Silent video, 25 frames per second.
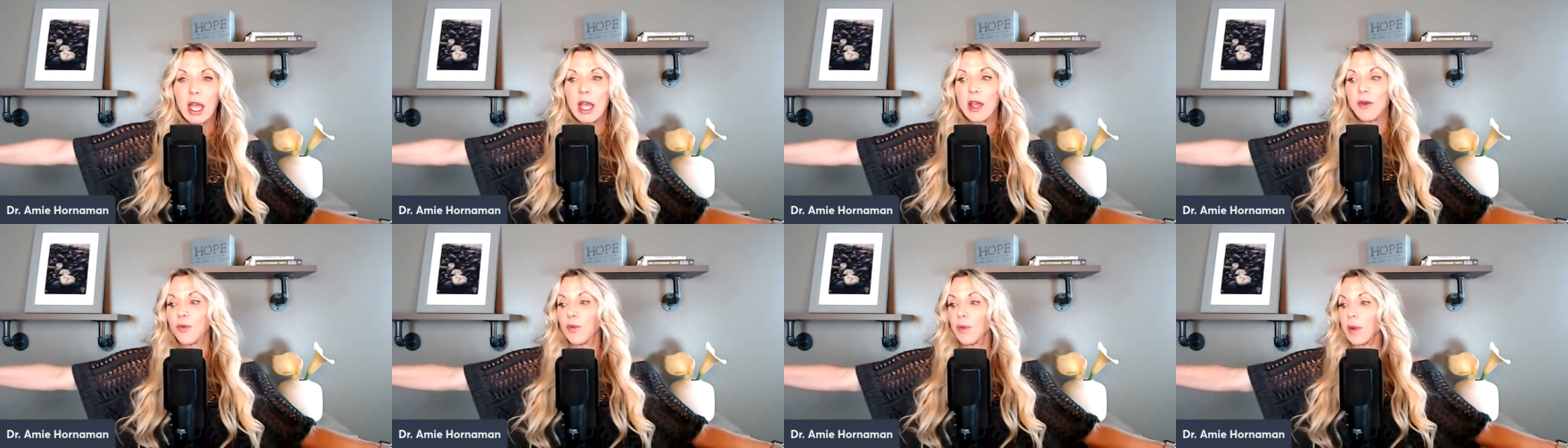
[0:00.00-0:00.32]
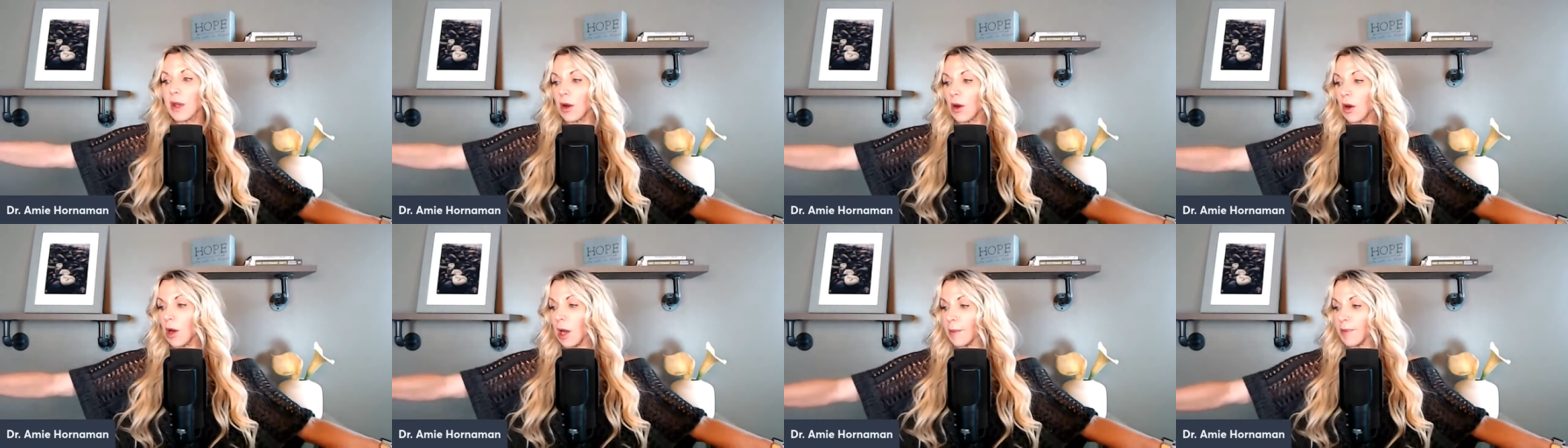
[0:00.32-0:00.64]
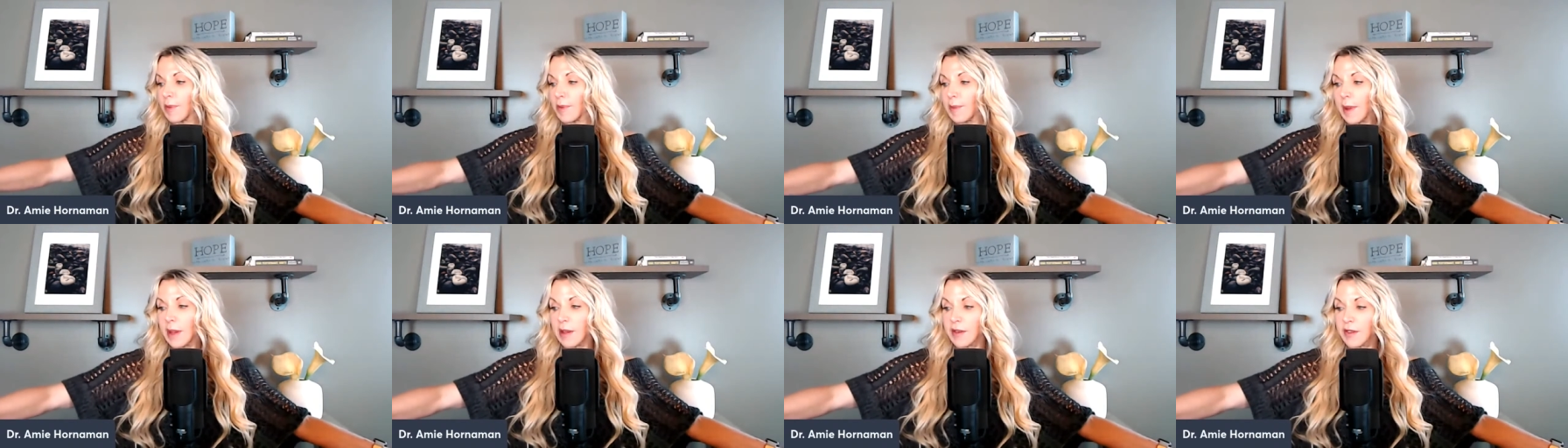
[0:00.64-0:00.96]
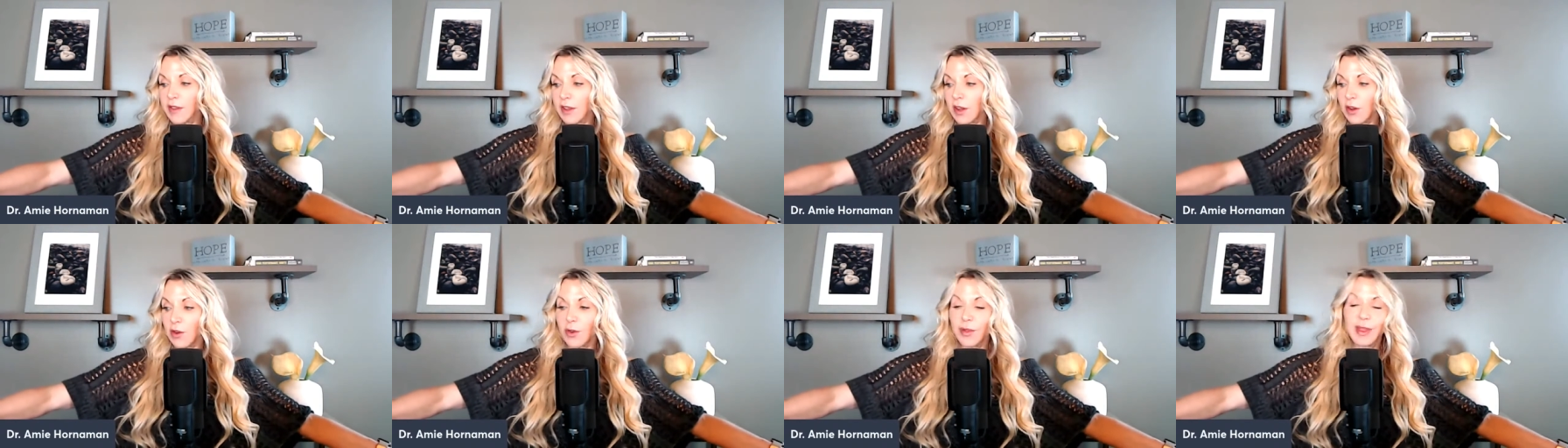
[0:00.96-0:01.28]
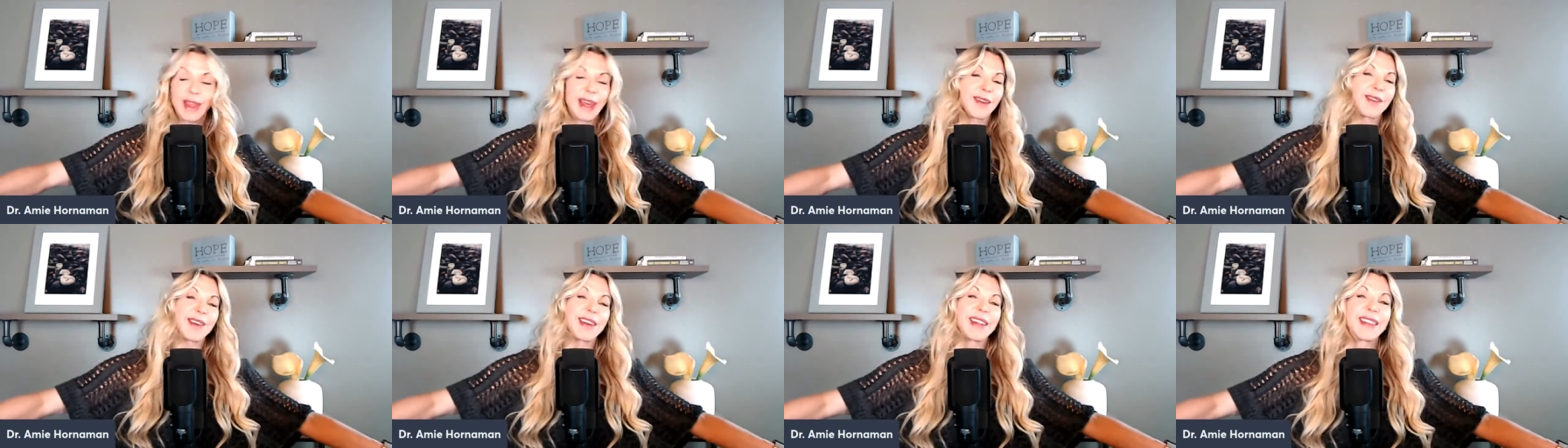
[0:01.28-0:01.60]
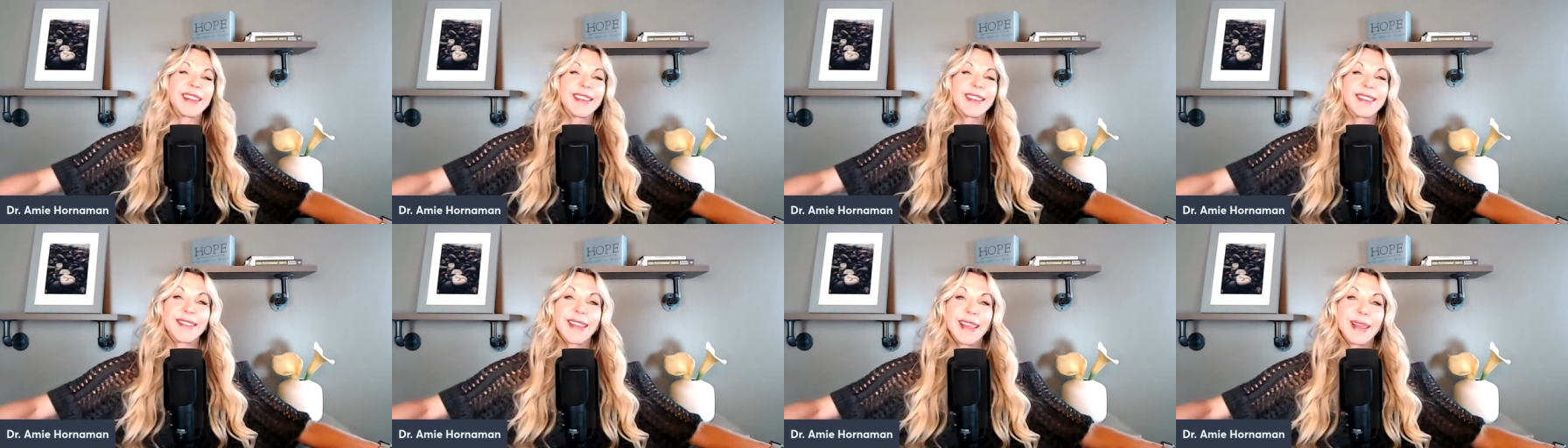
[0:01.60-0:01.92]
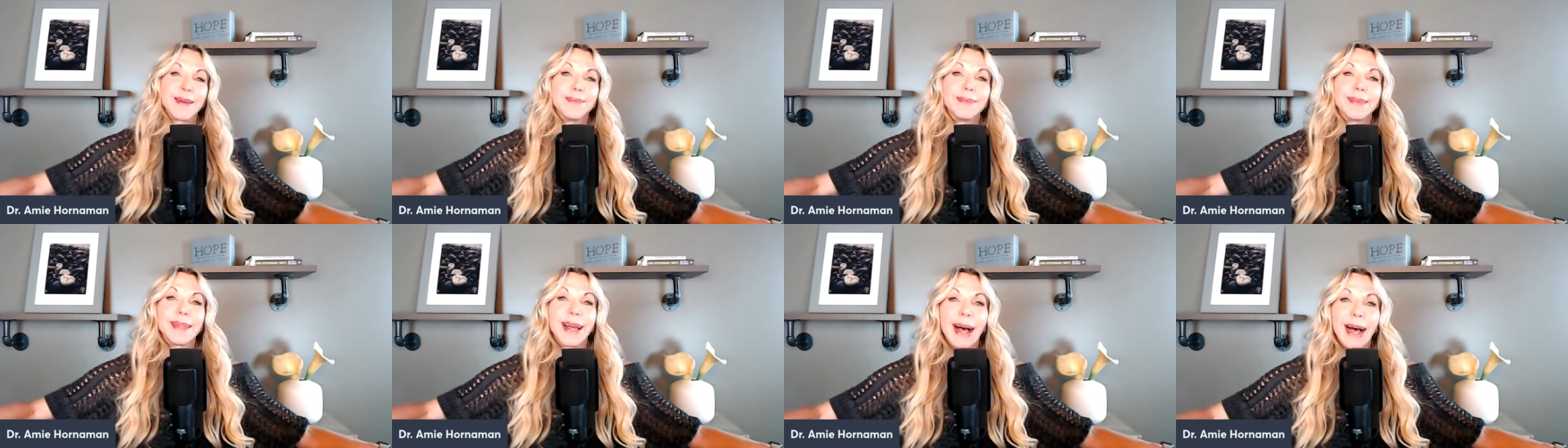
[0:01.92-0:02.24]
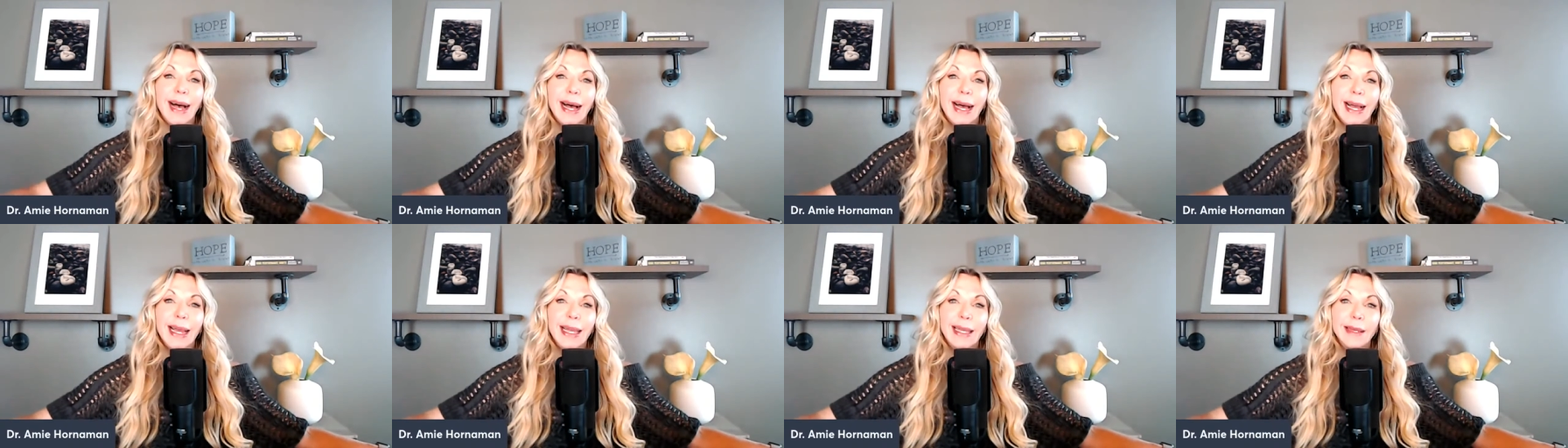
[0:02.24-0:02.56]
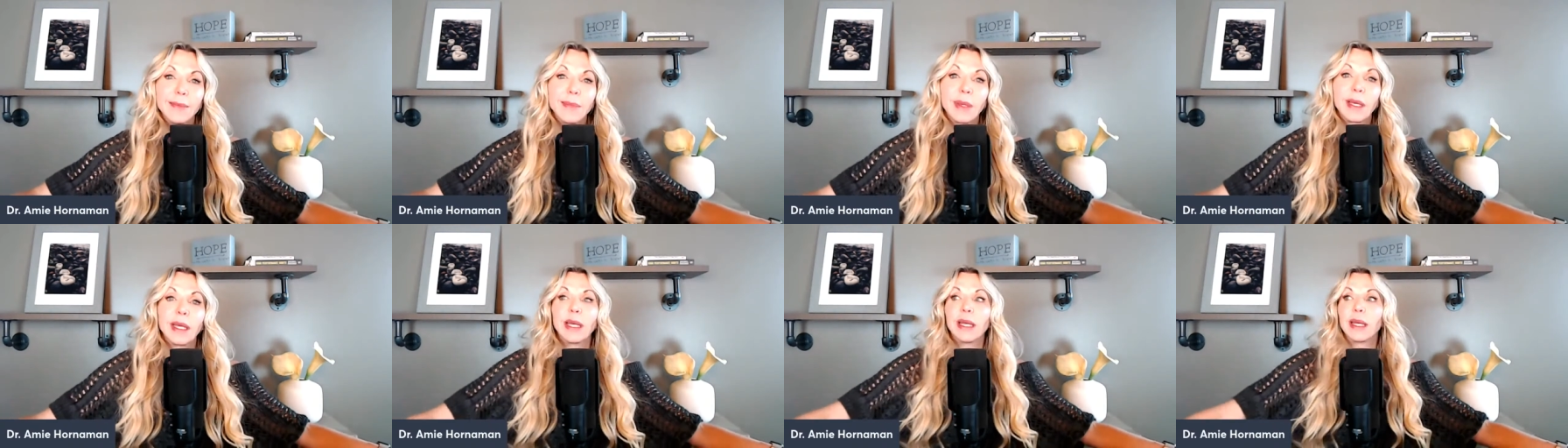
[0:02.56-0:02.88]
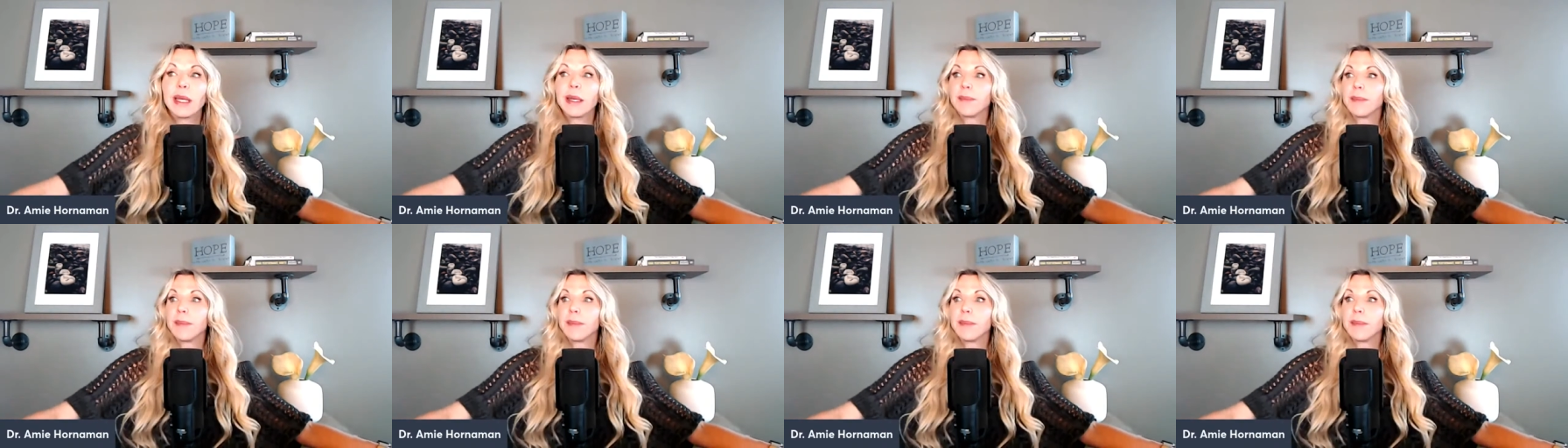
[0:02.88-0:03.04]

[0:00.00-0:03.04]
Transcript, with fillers: If we are optimizing your thyroid at the same time,